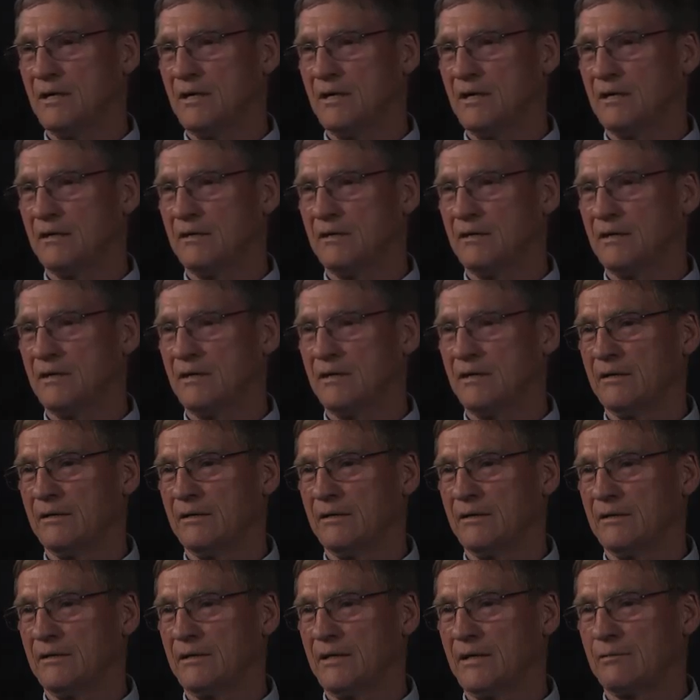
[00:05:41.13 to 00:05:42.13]
And
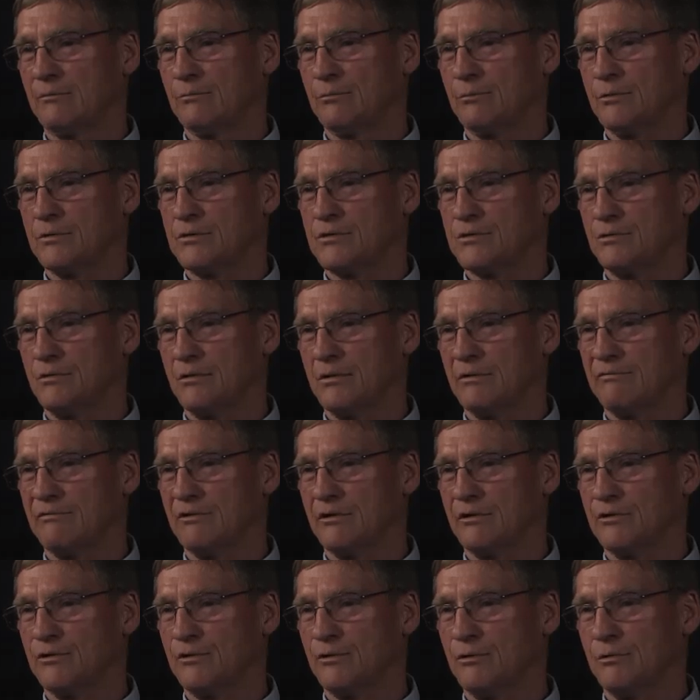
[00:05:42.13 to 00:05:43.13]
uh, that was sort of
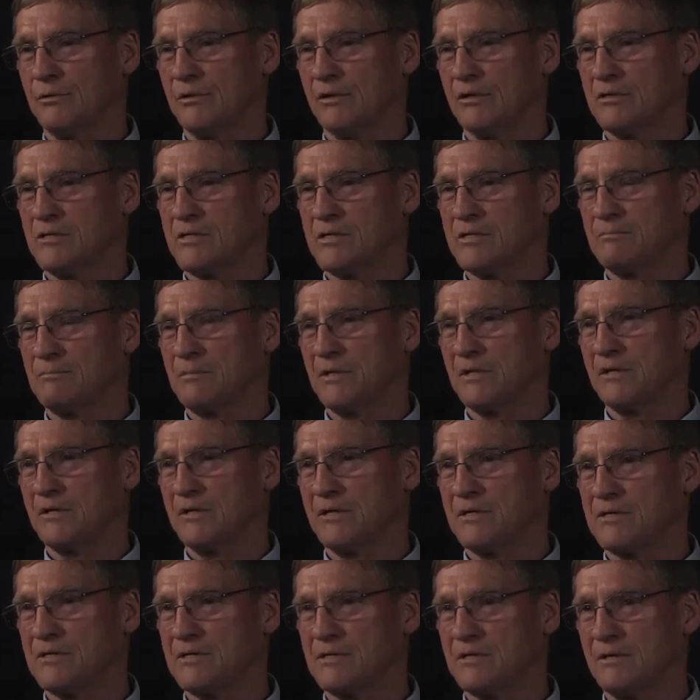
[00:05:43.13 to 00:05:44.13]
fortuitous
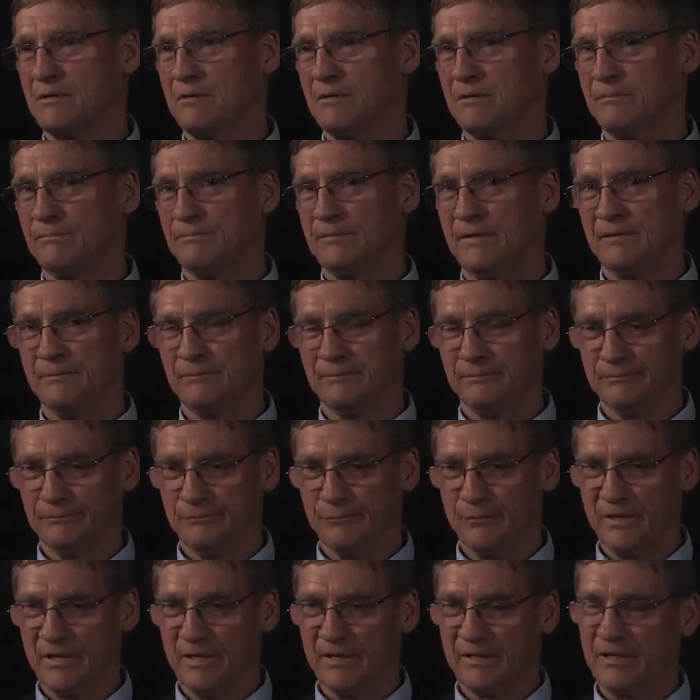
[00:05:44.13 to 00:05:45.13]
because uh,
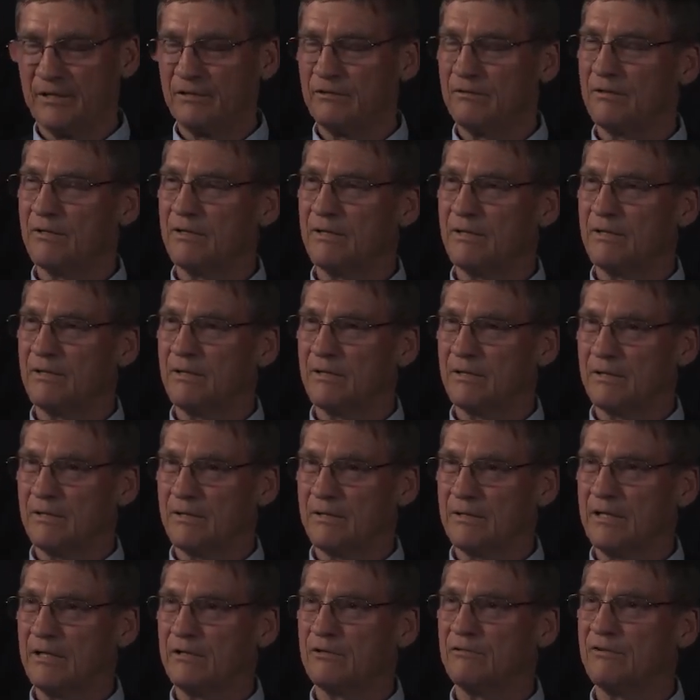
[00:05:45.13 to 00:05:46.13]
when I got to, uh,
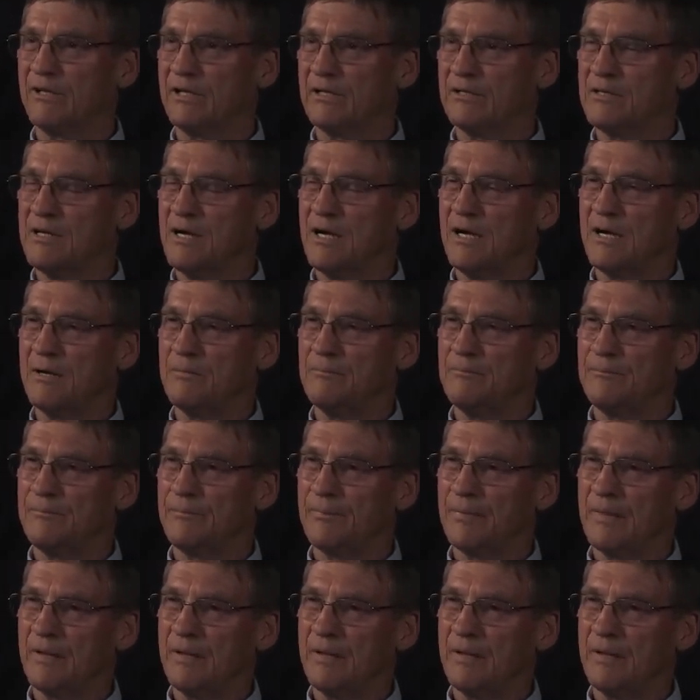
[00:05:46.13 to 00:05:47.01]
got to Vietnam,